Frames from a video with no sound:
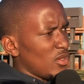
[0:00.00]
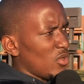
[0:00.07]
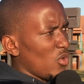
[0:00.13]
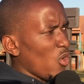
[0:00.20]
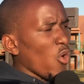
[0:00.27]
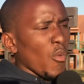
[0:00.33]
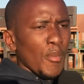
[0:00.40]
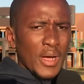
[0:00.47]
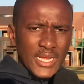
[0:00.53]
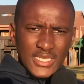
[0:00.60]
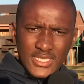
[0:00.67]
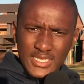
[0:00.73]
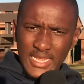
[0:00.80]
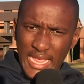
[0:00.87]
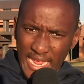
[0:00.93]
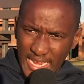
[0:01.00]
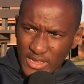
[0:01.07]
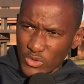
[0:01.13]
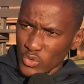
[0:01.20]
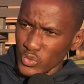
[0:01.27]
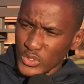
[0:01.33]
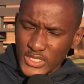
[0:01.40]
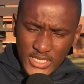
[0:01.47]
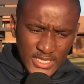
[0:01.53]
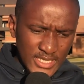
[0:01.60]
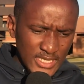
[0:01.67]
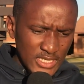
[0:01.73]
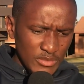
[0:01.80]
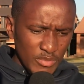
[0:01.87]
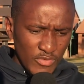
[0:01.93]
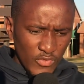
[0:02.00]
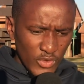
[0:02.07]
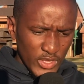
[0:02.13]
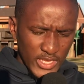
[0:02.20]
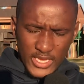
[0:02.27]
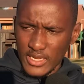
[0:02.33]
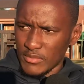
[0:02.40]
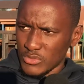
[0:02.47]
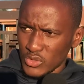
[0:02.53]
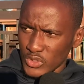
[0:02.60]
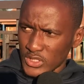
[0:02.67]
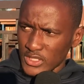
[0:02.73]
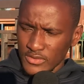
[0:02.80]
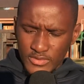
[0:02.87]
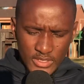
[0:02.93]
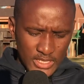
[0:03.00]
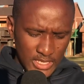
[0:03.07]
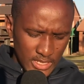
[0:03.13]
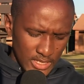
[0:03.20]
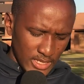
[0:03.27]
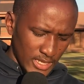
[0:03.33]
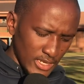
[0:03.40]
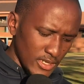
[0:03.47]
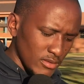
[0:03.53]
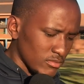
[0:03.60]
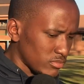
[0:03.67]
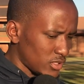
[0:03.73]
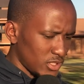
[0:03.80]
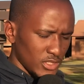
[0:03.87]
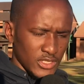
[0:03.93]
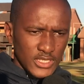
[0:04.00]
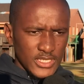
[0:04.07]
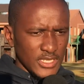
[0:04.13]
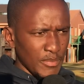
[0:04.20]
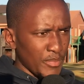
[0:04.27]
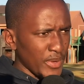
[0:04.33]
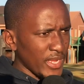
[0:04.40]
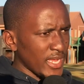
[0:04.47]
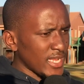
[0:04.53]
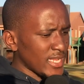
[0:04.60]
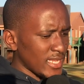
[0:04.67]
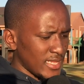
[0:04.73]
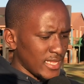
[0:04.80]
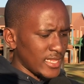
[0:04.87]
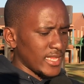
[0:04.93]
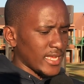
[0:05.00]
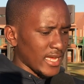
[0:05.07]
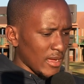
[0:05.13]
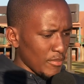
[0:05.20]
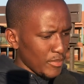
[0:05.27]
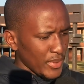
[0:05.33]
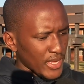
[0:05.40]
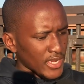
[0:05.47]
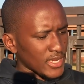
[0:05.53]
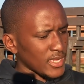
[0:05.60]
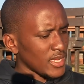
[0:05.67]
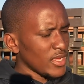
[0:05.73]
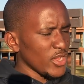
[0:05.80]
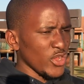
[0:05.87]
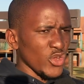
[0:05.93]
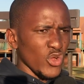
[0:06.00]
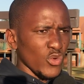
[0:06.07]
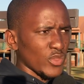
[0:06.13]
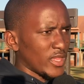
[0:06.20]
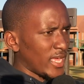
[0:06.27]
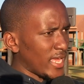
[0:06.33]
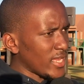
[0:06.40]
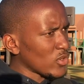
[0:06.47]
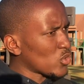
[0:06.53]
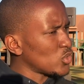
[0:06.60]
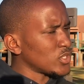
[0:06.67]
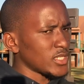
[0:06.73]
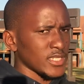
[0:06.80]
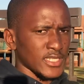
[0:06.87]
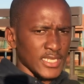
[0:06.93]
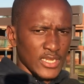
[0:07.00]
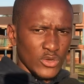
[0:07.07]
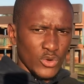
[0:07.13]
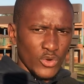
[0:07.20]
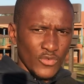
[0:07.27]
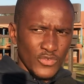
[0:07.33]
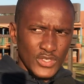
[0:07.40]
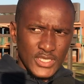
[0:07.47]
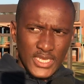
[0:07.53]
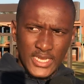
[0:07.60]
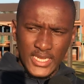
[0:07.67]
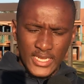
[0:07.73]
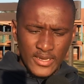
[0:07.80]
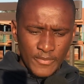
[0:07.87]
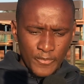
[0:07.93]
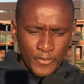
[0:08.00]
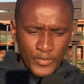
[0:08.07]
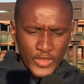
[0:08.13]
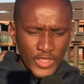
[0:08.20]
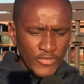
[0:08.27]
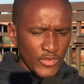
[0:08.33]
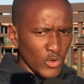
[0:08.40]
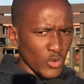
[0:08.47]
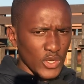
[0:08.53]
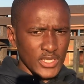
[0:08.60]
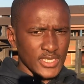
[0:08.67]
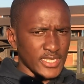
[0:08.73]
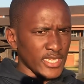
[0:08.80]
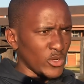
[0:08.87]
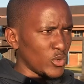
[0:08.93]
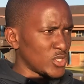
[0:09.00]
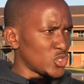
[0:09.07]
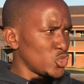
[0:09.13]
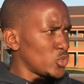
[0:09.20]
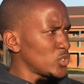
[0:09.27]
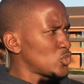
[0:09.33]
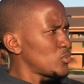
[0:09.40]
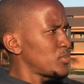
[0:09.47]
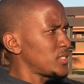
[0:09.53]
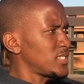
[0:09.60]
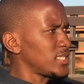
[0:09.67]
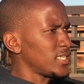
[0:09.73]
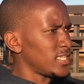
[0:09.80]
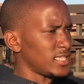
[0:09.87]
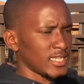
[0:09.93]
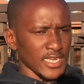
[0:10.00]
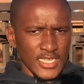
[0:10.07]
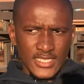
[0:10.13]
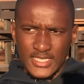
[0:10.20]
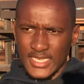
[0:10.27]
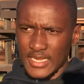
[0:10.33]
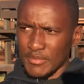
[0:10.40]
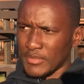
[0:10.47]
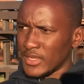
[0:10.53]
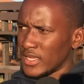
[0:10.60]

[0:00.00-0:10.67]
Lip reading: Omat, they had good seasons before they came to Chiefs, then they just disappeared, and then they come back. You know, they're inconsistent all of a sudden. Even Ukastia was nowhere to be seen in the last game.